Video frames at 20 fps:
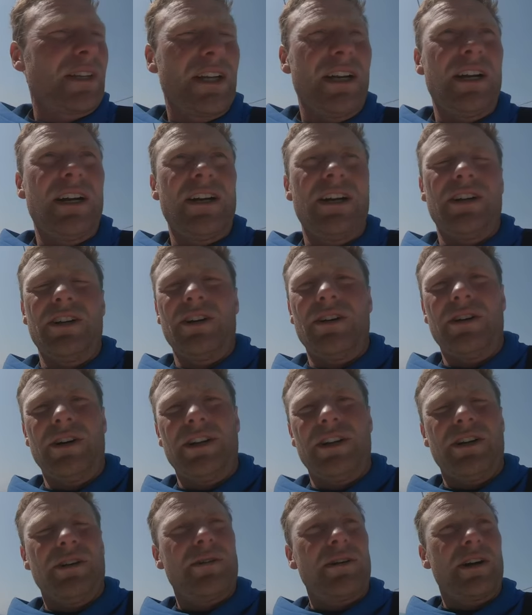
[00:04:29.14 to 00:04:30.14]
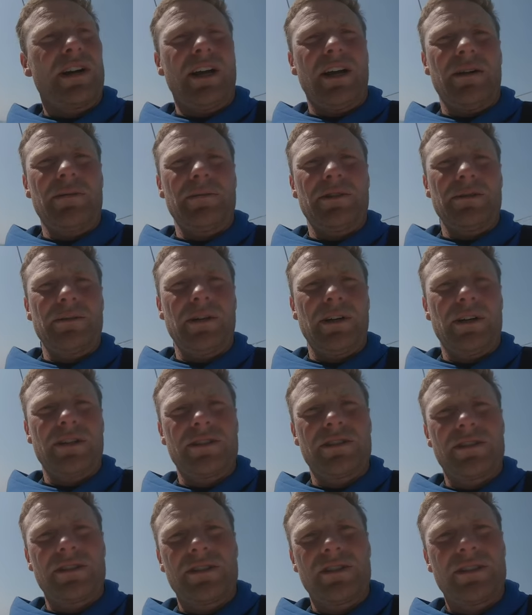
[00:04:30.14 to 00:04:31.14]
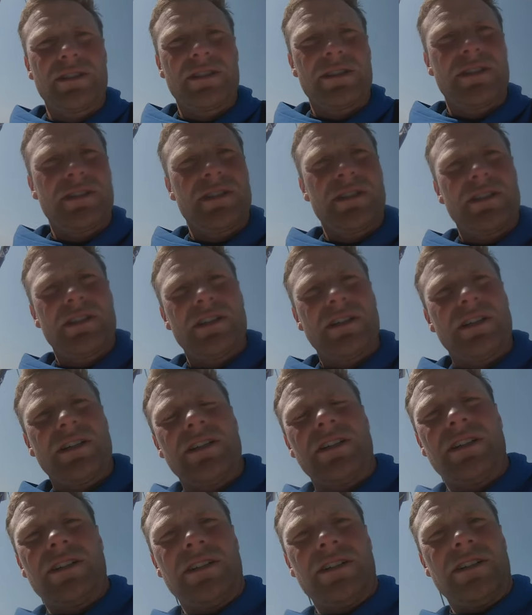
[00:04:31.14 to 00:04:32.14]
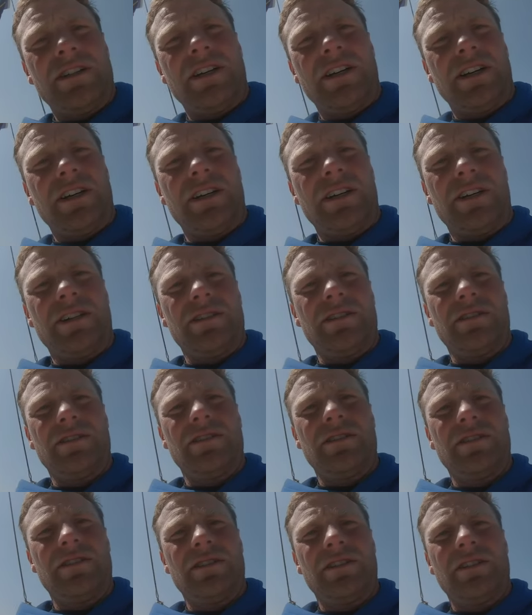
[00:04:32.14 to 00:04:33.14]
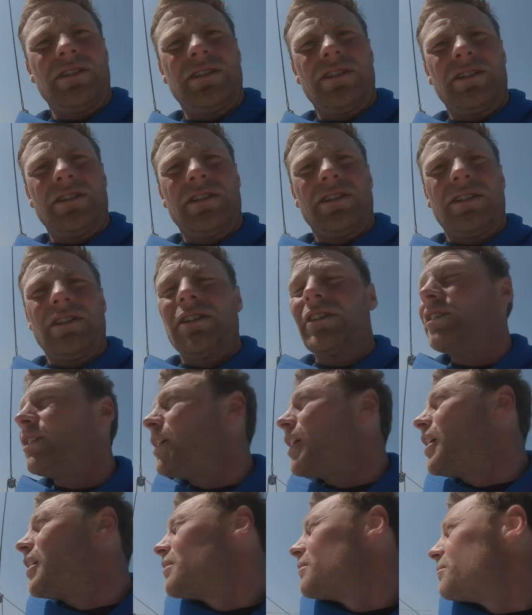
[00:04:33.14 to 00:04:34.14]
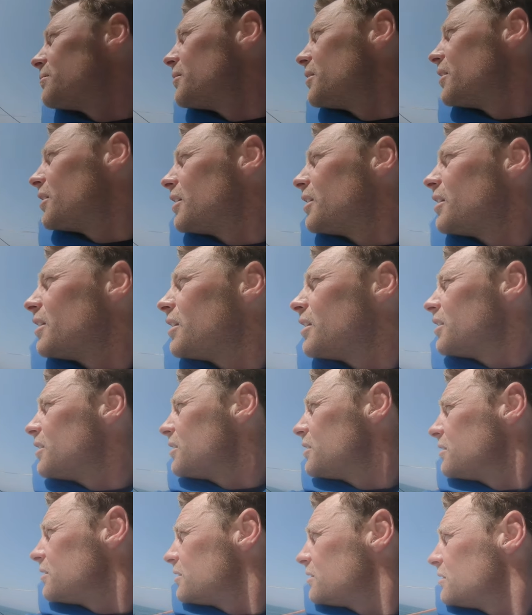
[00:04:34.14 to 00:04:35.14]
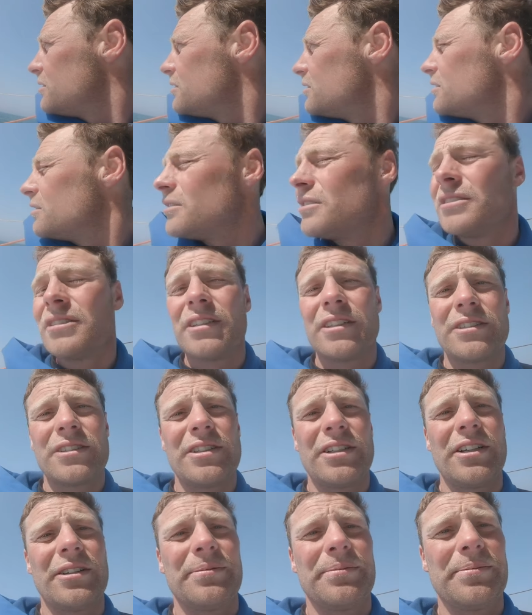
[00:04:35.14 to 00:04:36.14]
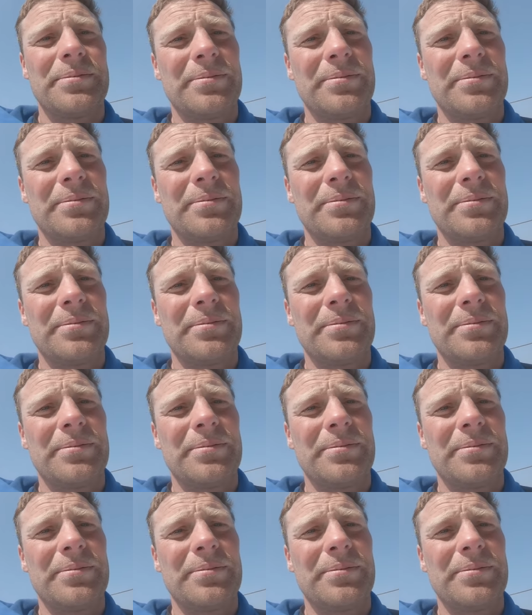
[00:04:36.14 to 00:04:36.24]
uh, no idea where I am to be honest and uh, yeah, uh, that's it.